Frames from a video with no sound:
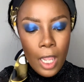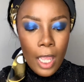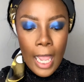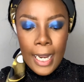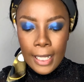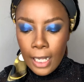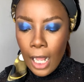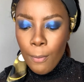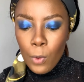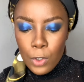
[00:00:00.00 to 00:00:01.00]
And then
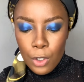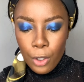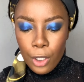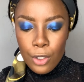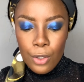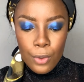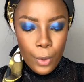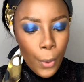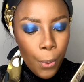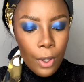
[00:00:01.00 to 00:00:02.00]
I'm also going to
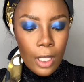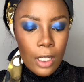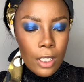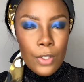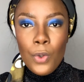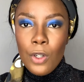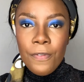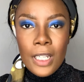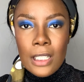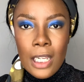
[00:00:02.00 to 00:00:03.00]
sort of
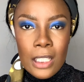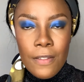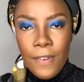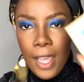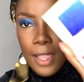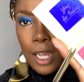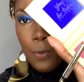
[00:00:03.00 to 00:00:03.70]
intensify that